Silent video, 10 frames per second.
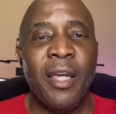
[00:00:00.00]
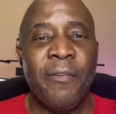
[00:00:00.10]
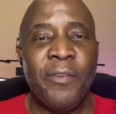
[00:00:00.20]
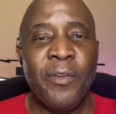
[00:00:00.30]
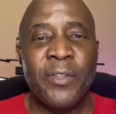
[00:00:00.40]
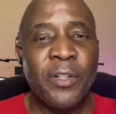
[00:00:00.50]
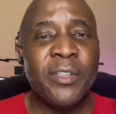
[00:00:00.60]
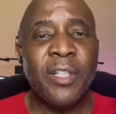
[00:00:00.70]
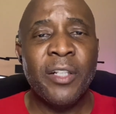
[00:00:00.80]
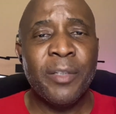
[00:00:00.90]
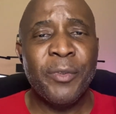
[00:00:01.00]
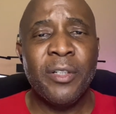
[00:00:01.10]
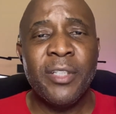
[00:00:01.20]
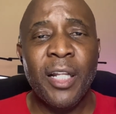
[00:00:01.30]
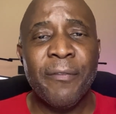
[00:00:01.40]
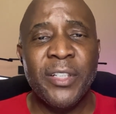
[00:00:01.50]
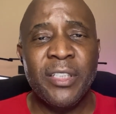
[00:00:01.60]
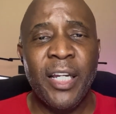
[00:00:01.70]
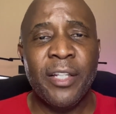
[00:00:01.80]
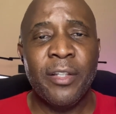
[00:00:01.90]
If you saw something on
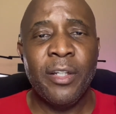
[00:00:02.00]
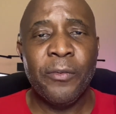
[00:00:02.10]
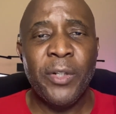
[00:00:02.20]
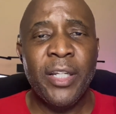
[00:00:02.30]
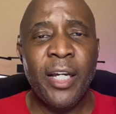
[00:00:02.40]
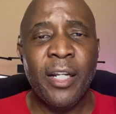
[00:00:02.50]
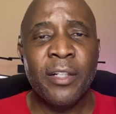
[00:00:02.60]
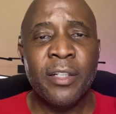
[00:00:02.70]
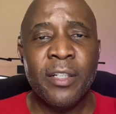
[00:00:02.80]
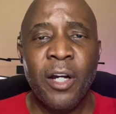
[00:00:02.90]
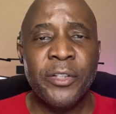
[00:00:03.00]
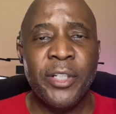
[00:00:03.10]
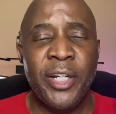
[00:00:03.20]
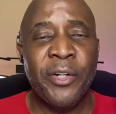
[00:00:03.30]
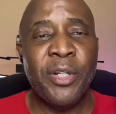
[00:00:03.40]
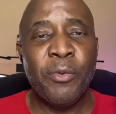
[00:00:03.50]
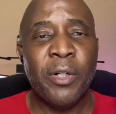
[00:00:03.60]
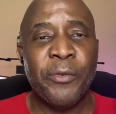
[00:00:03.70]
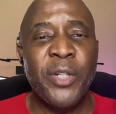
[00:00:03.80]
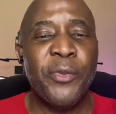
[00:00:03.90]
television that really kind of caught your ear, you
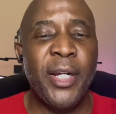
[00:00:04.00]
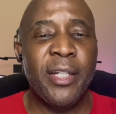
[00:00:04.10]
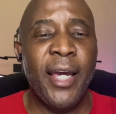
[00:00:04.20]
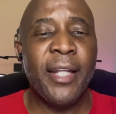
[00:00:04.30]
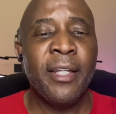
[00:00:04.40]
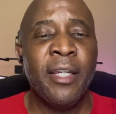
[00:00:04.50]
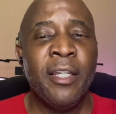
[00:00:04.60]
want to recreate that,